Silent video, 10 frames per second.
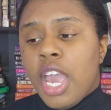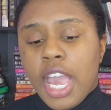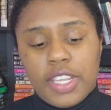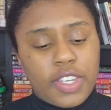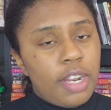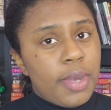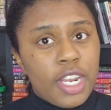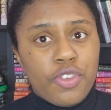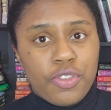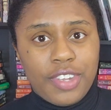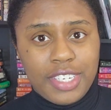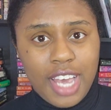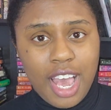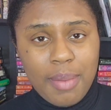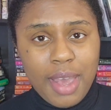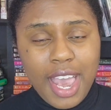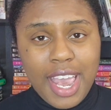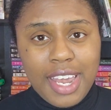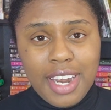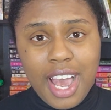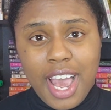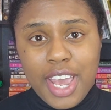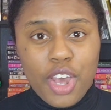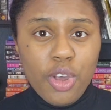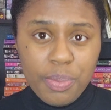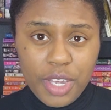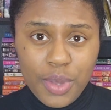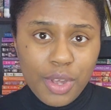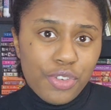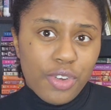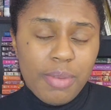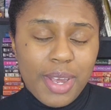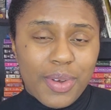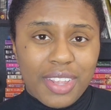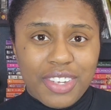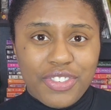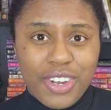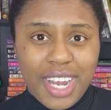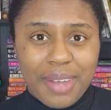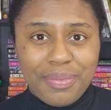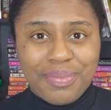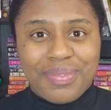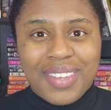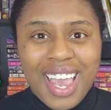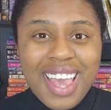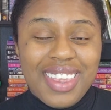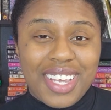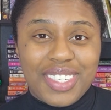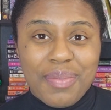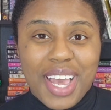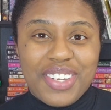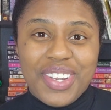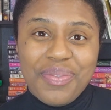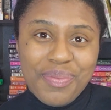it's going to be an interesting time, and I hope that you all join me on this journey. Thanks so much.